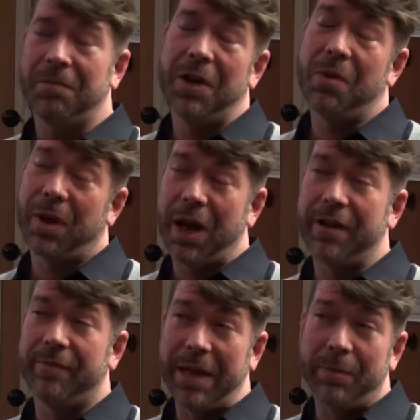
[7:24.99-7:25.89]
what
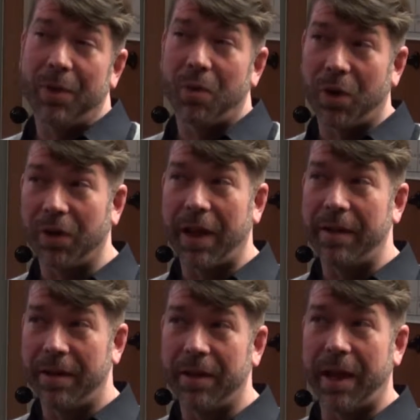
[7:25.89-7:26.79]
kind of people
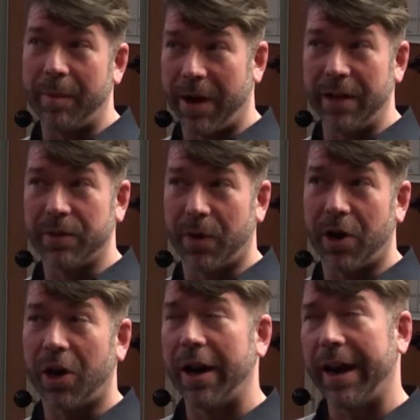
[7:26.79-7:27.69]
librarians
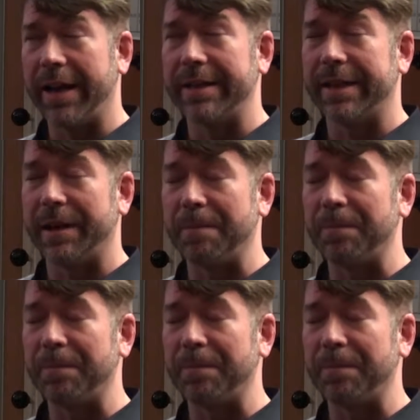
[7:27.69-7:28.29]
were, and